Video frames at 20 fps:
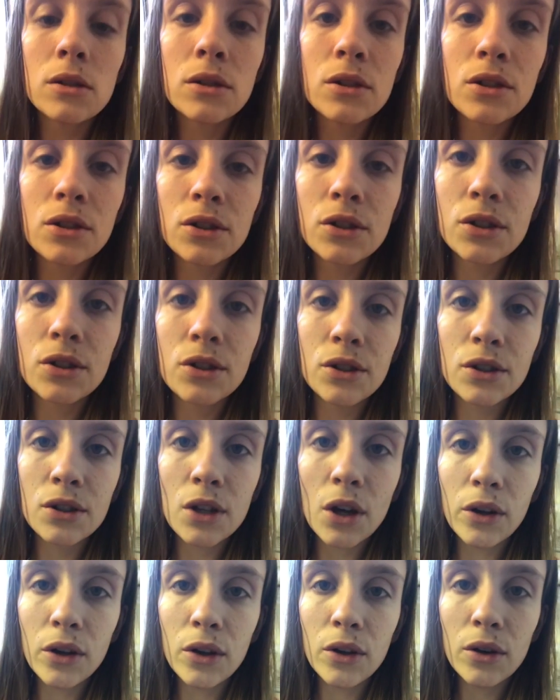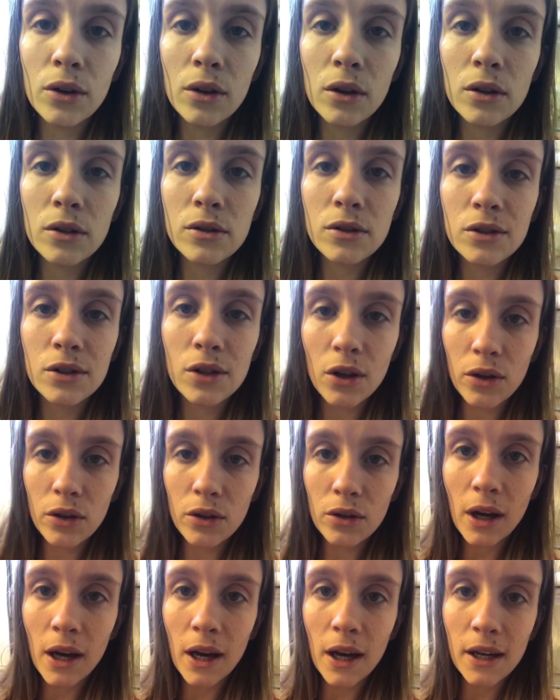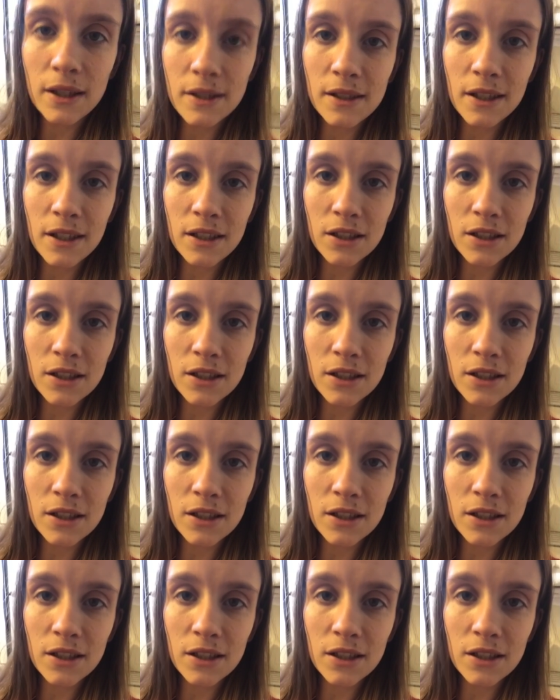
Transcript: So you, so you guys,